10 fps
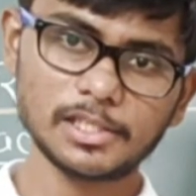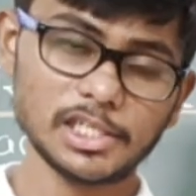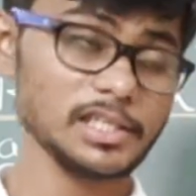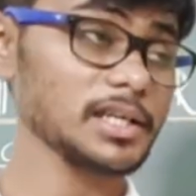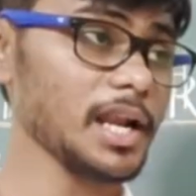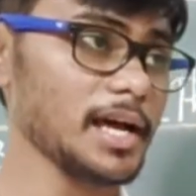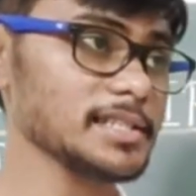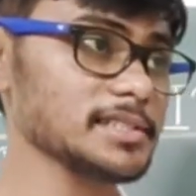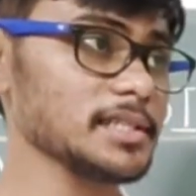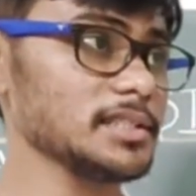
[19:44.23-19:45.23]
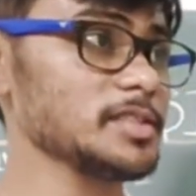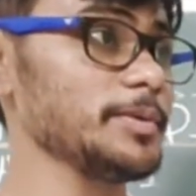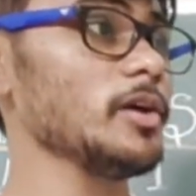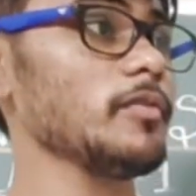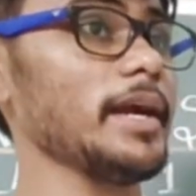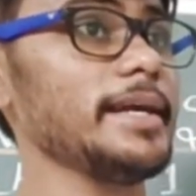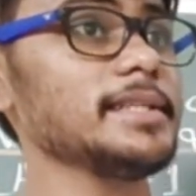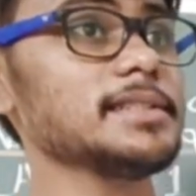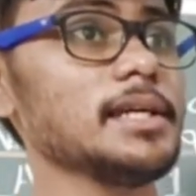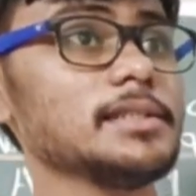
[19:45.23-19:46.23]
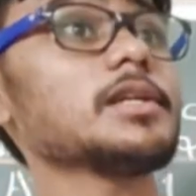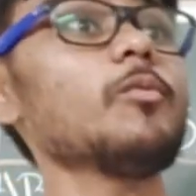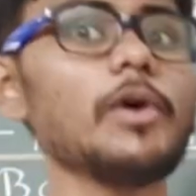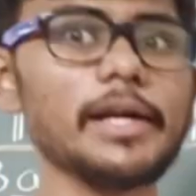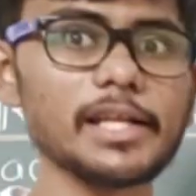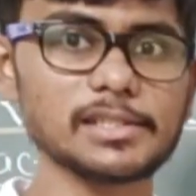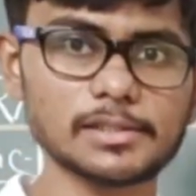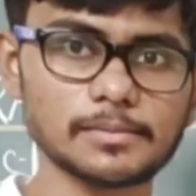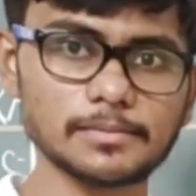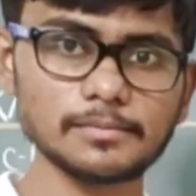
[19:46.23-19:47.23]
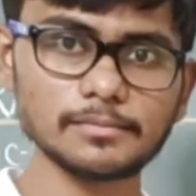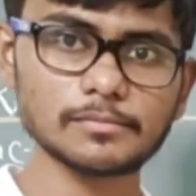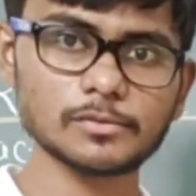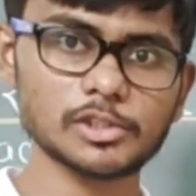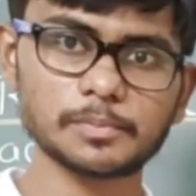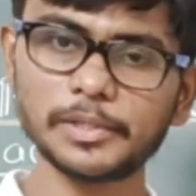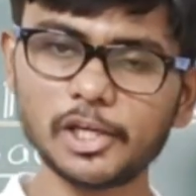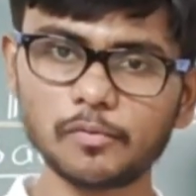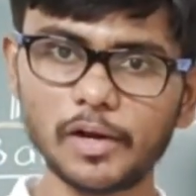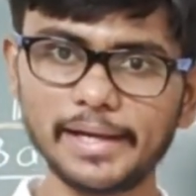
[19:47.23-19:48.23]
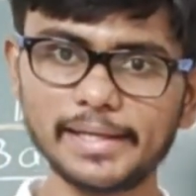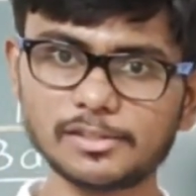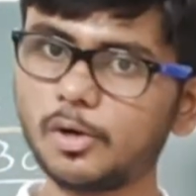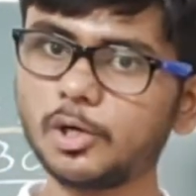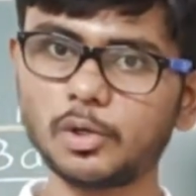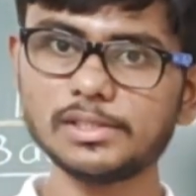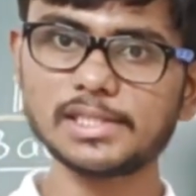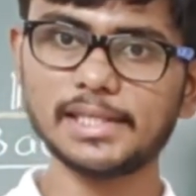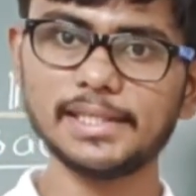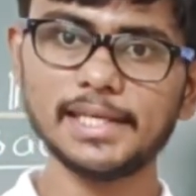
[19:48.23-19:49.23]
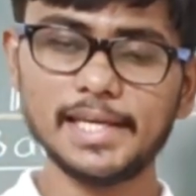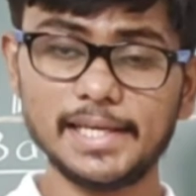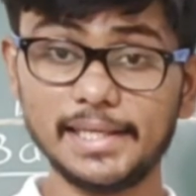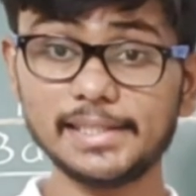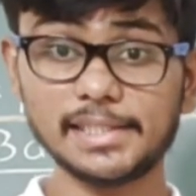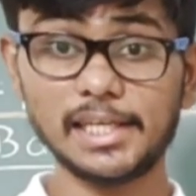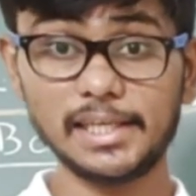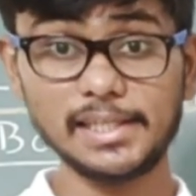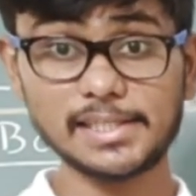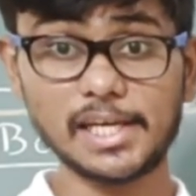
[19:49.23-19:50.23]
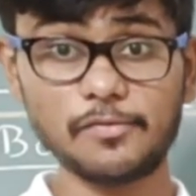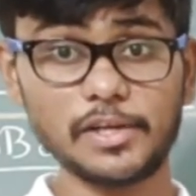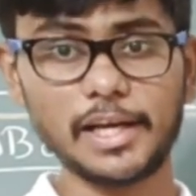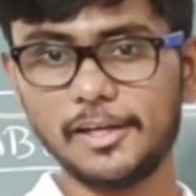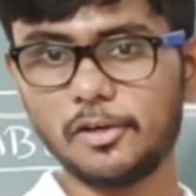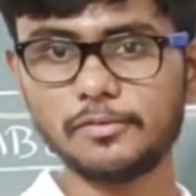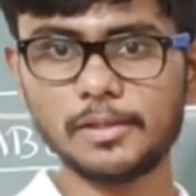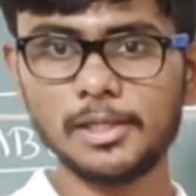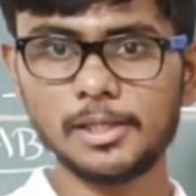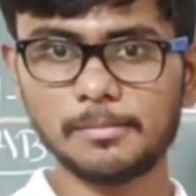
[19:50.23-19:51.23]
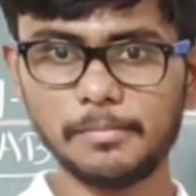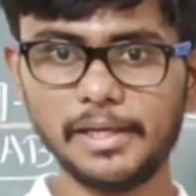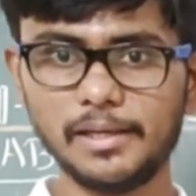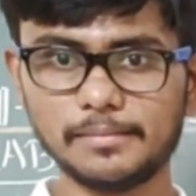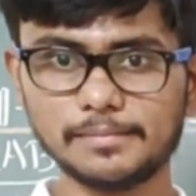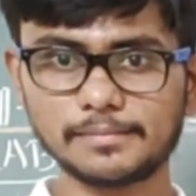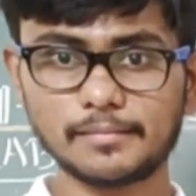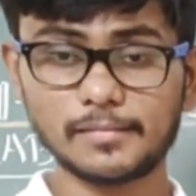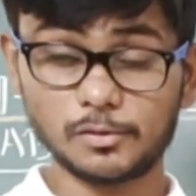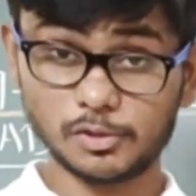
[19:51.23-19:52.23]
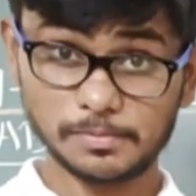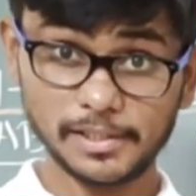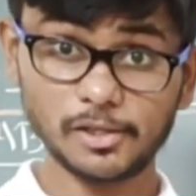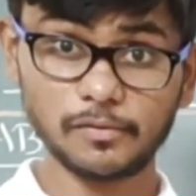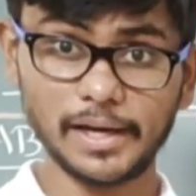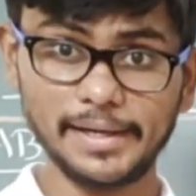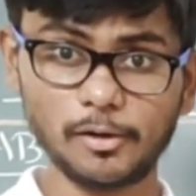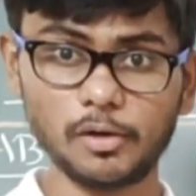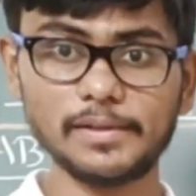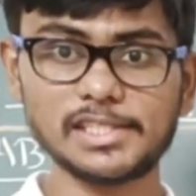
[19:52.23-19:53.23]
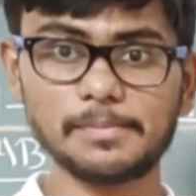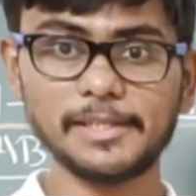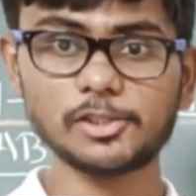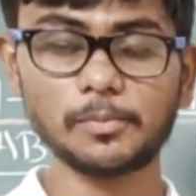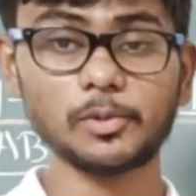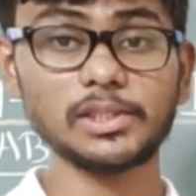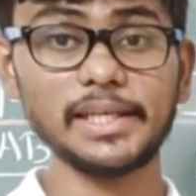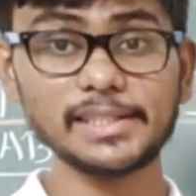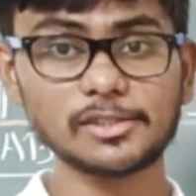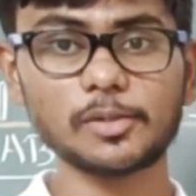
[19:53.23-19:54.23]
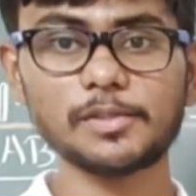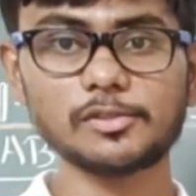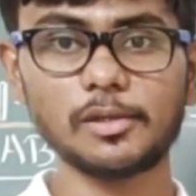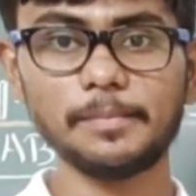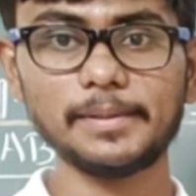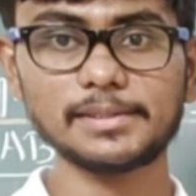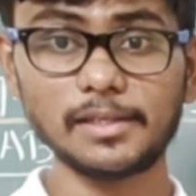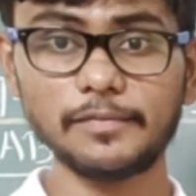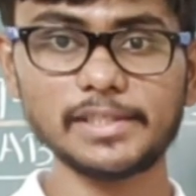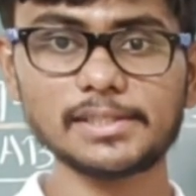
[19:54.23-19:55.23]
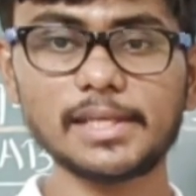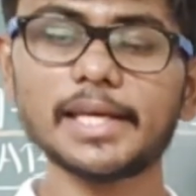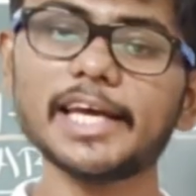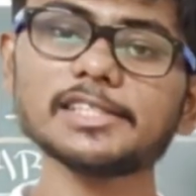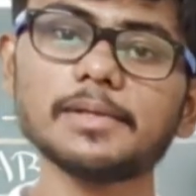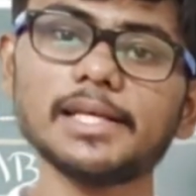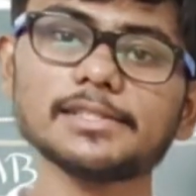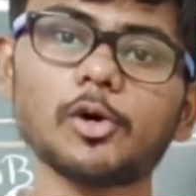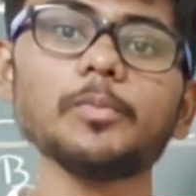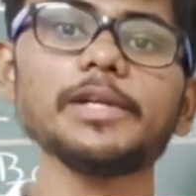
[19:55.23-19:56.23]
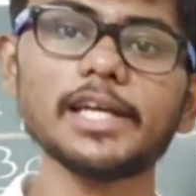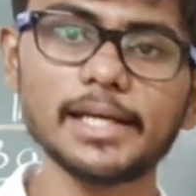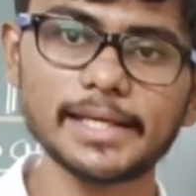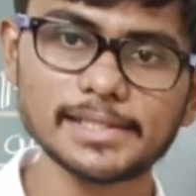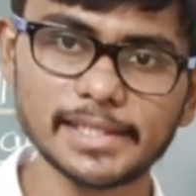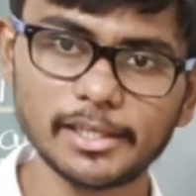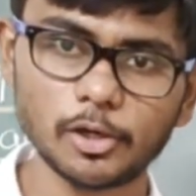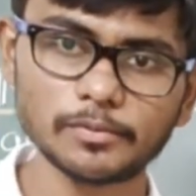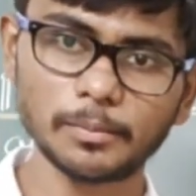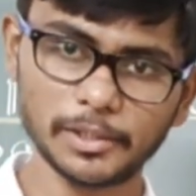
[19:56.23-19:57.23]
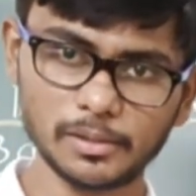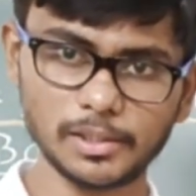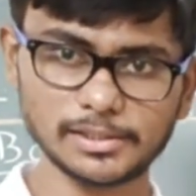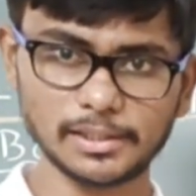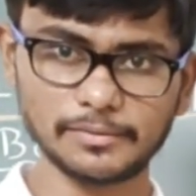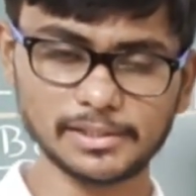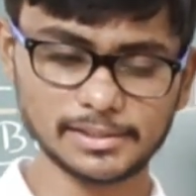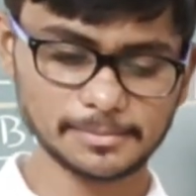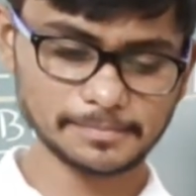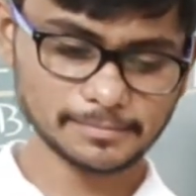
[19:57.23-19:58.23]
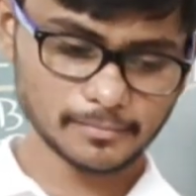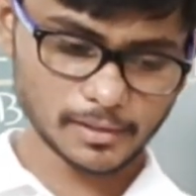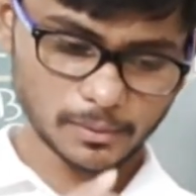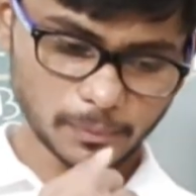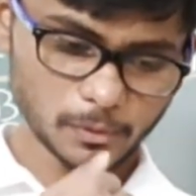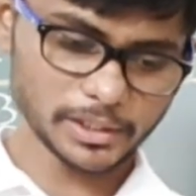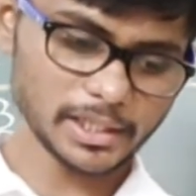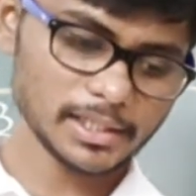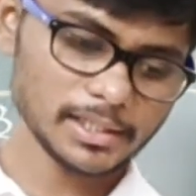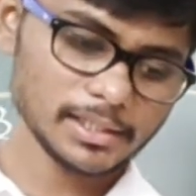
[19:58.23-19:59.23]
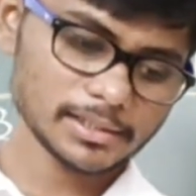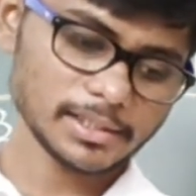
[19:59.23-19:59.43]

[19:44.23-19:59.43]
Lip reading: In glass, the speed of light is somewhat else. So speed of light is not constant in each and every kind of medium. So speed of light always depends upon the nature of the surface as well as the optical density of the particular surface. Okay.